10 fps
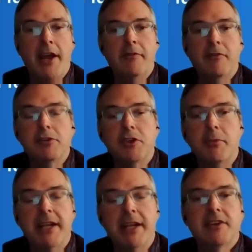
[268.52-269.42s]
and of those
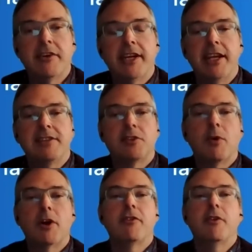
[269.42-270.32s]
humanitarian cases,
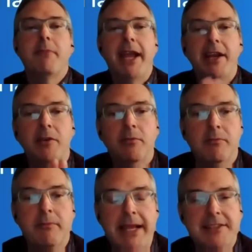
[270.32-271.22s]
what are the main
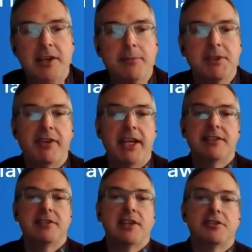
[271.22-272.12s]
types of
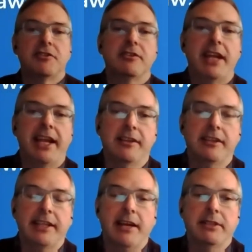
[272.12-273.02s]
cases that you're
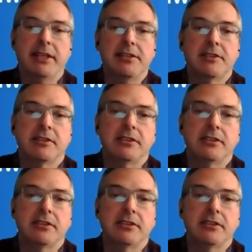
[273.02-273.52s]
handling nowadays?